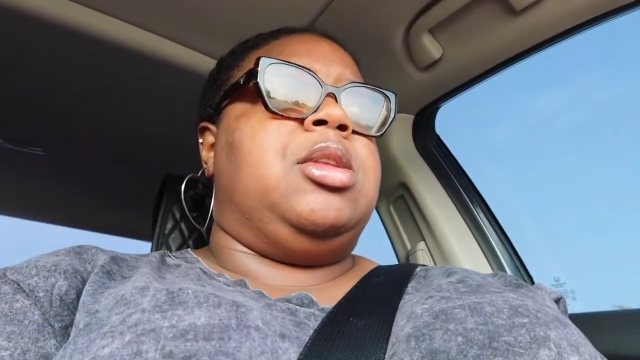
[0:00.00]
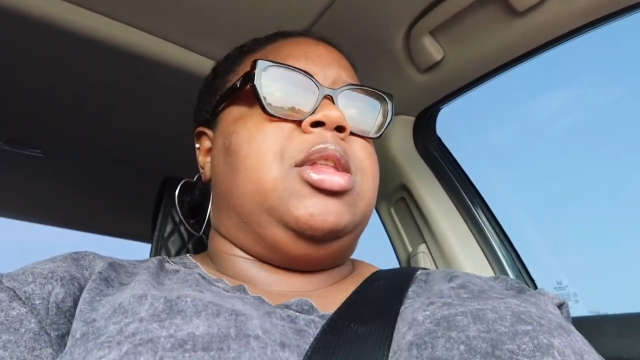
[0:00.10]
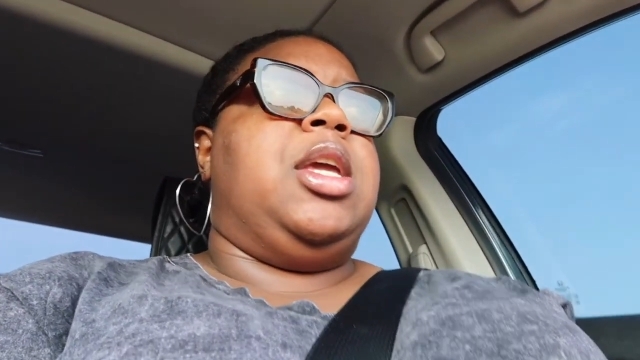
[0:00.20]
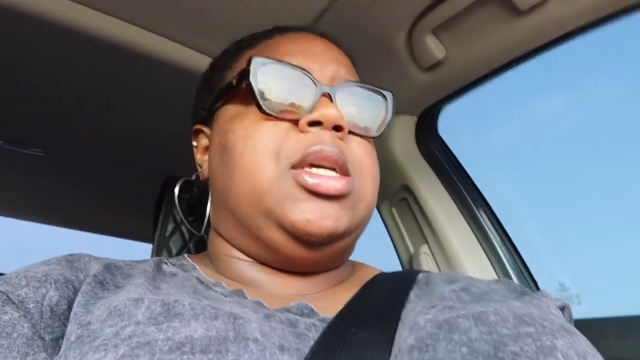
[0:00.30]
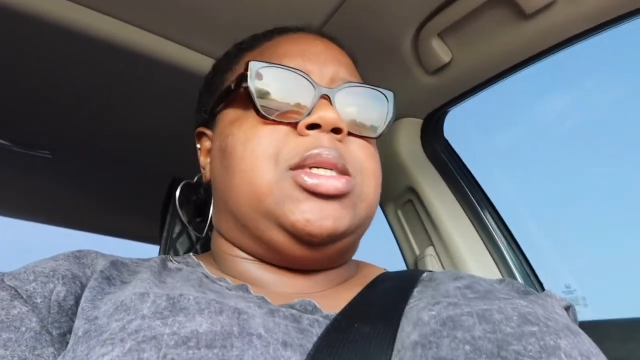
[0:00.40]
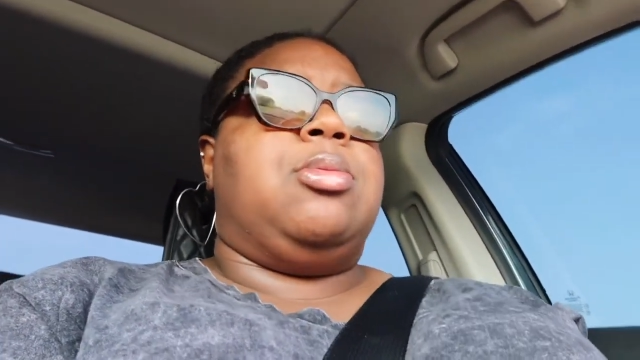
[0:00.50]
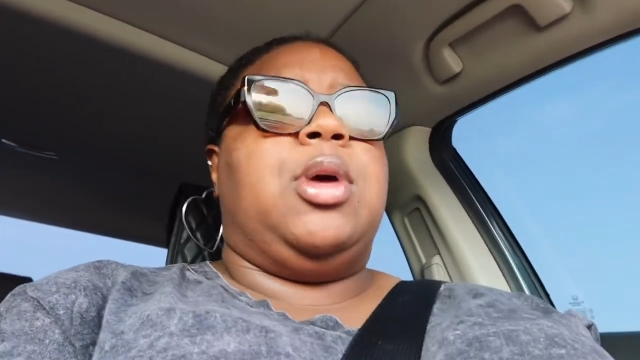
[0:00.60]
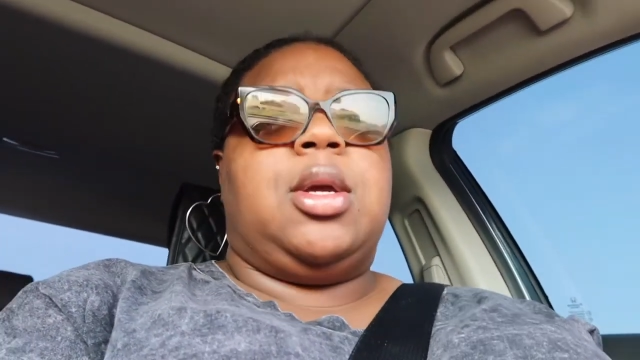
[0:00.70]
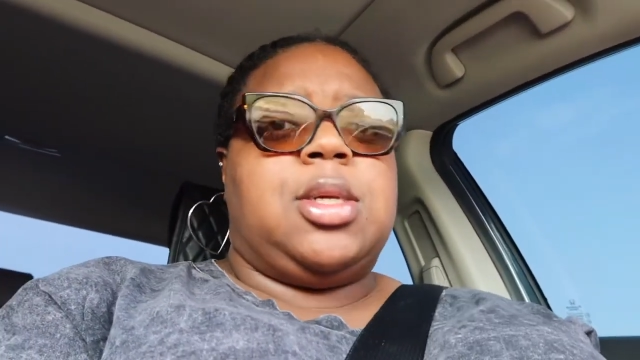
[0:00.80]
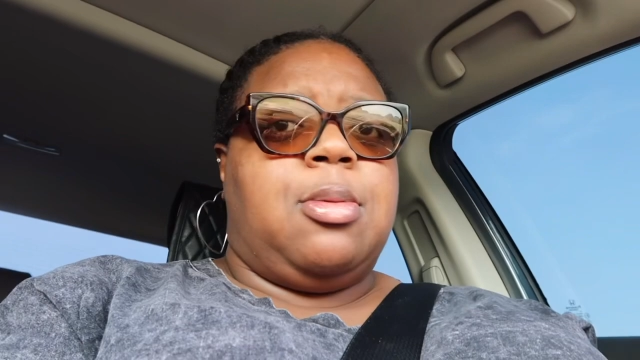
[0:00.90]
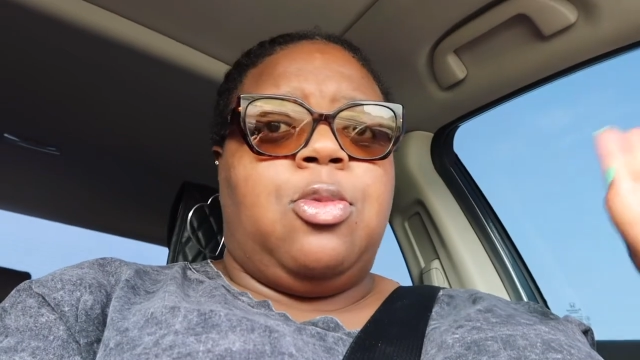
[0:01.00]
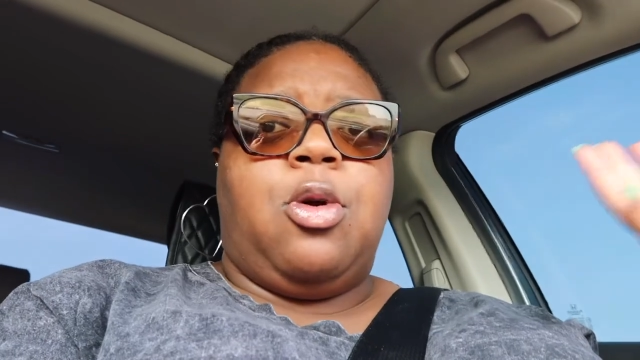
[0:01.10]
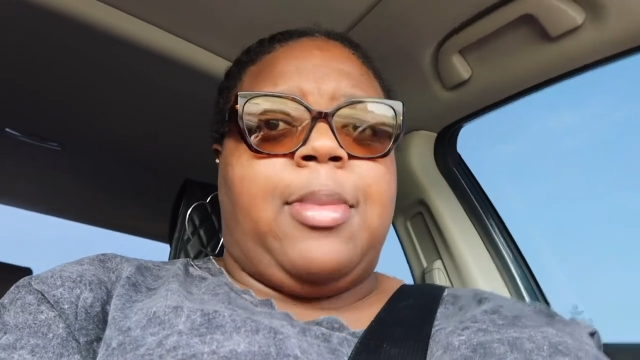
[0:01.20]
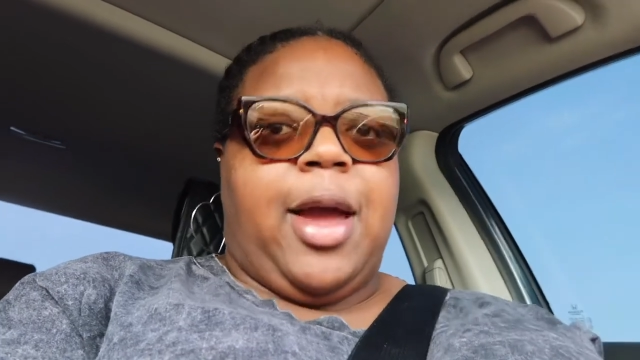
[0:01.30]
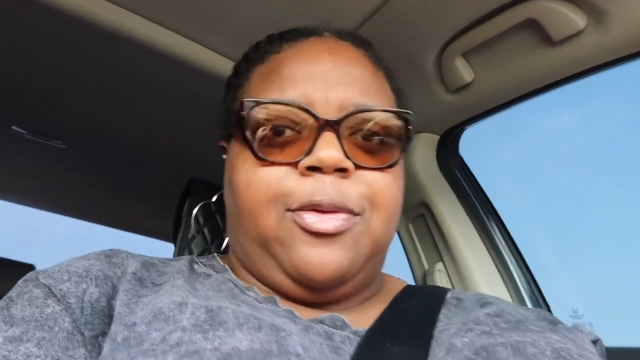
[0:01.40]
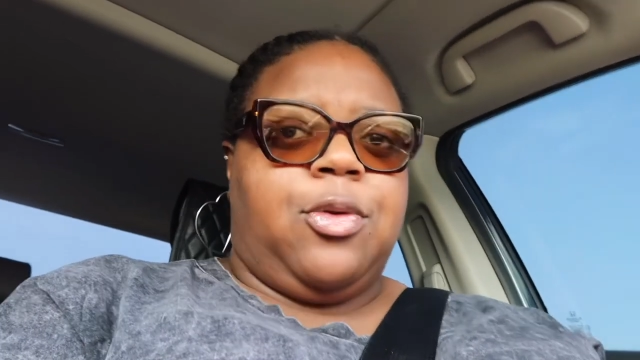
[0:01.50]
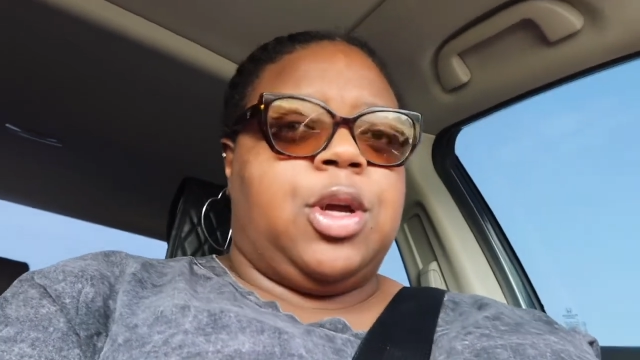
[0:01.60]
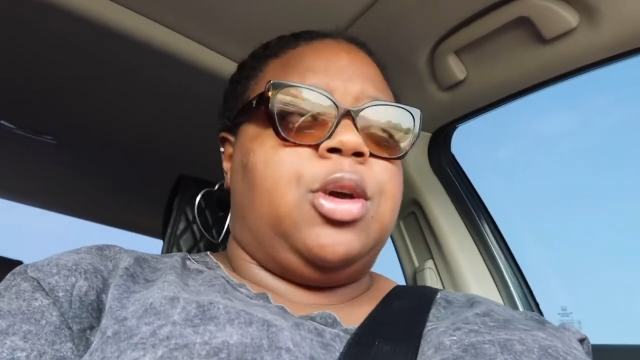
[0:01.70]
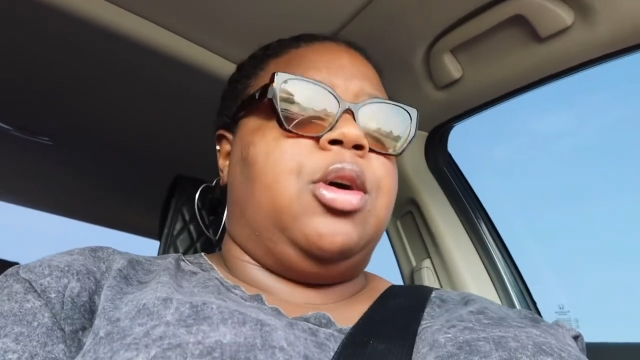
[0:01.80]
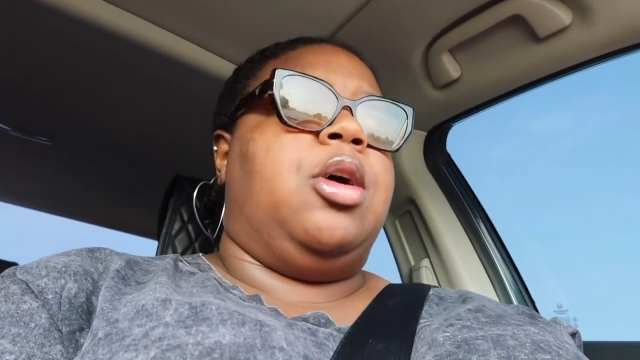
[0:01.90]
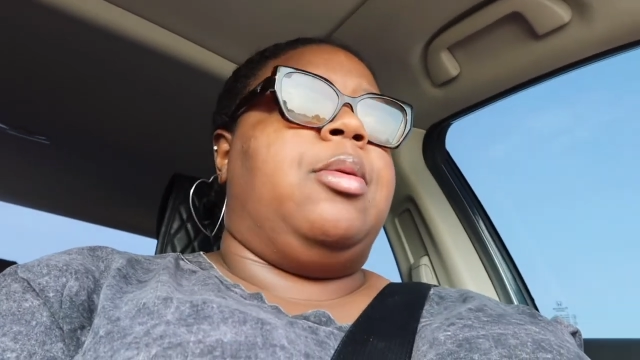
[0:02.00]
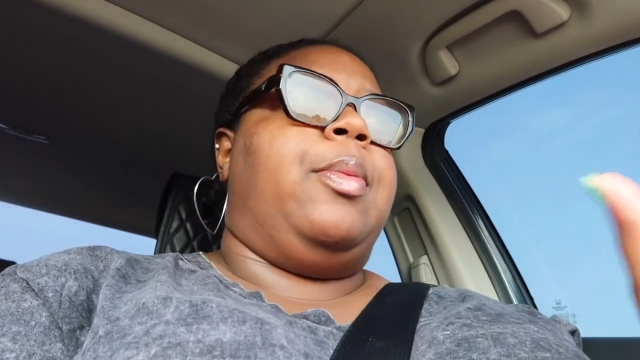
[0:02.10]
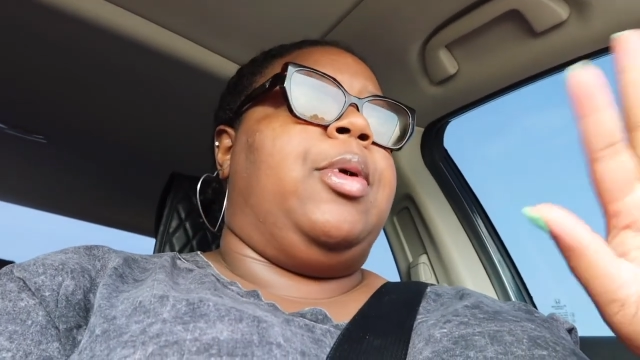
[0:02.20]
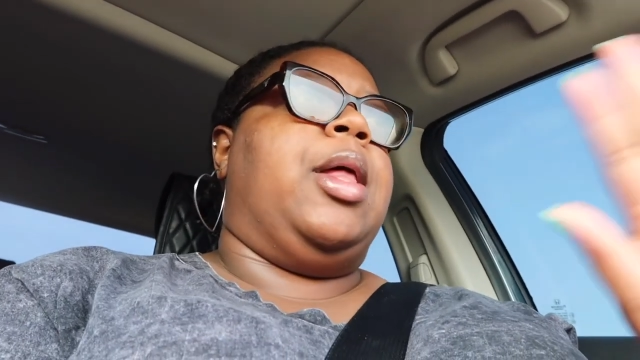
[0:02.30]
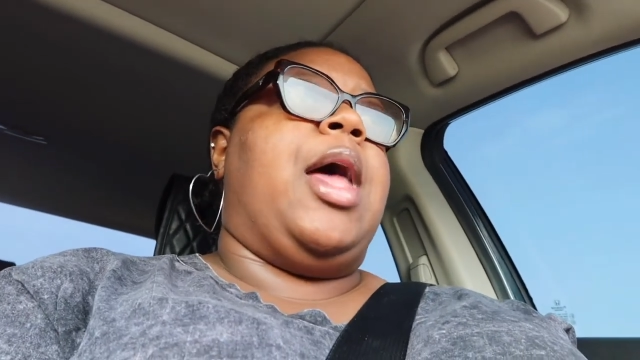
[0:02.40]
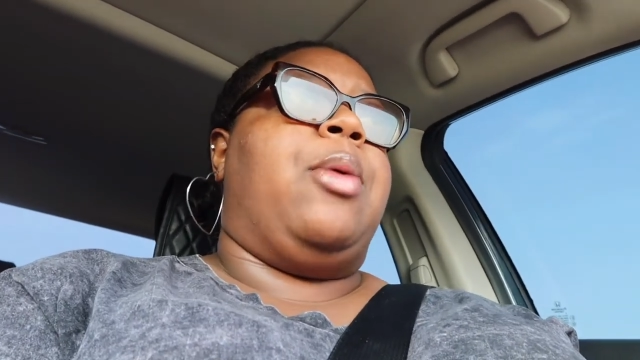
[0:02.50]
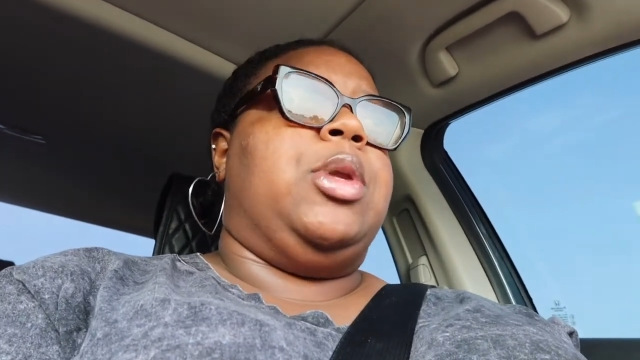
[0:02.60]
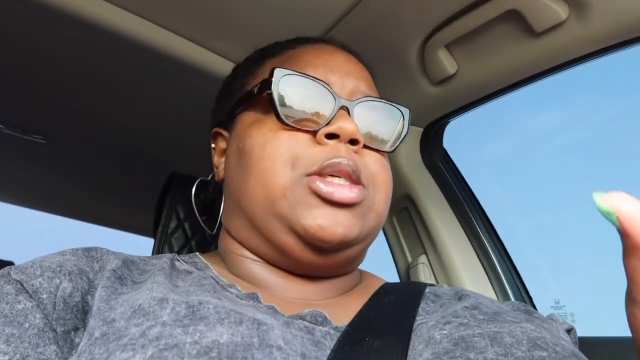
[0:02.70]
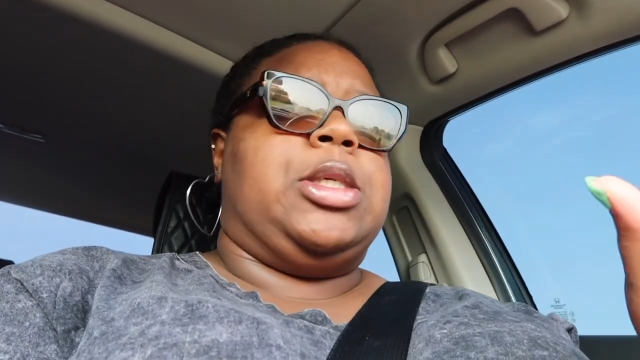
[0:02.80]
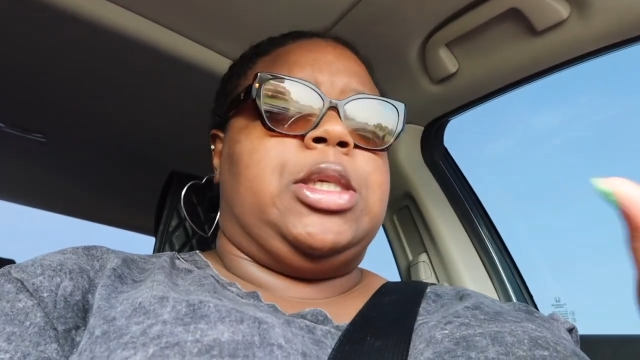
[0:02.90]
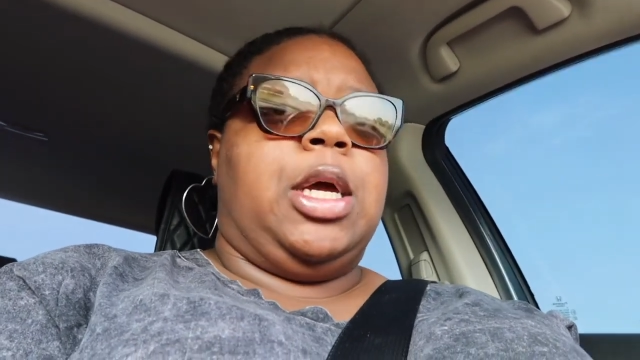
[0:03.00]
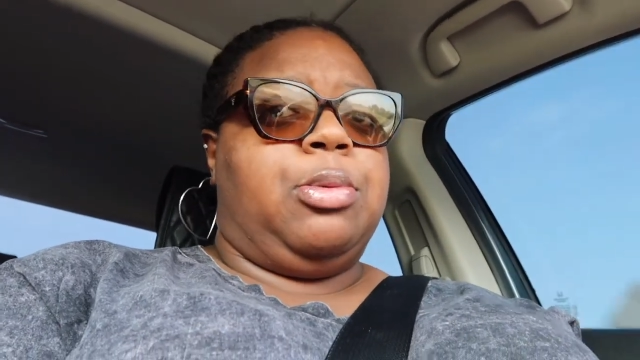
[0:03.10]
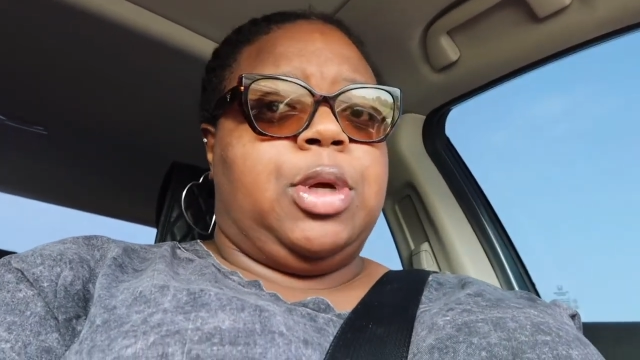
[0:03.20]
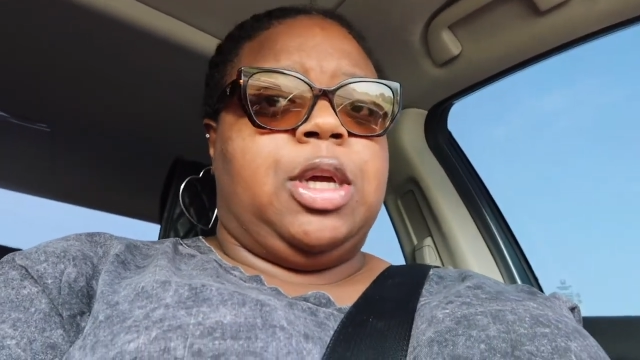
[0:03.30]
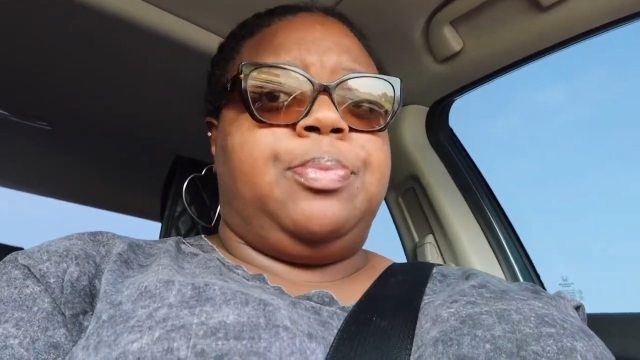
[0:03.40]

niece with some more math work, y'all. I would be glad when this is done with.